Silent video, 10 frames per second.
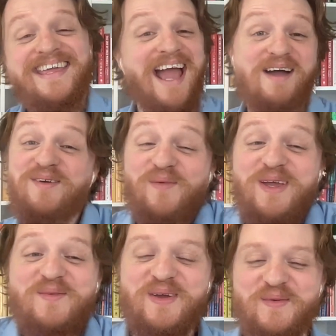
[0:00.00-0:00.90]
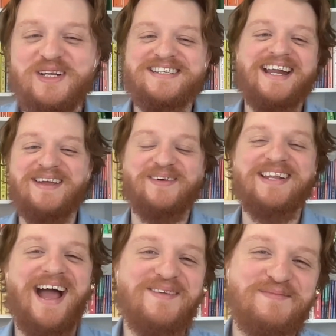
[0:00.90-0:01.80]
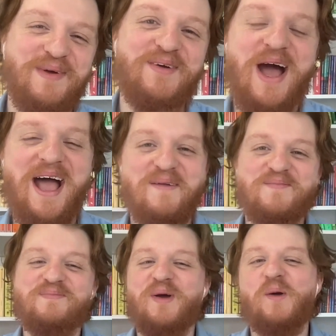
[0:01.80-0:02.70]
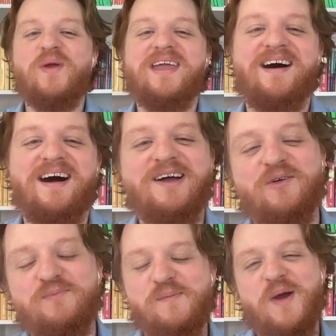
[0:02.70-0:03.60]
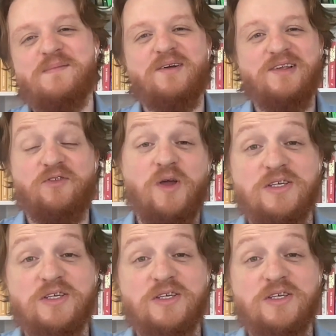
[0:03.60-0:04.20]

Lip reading: Yeah, I mean, we wouldn't turn anyone down, but we're primarily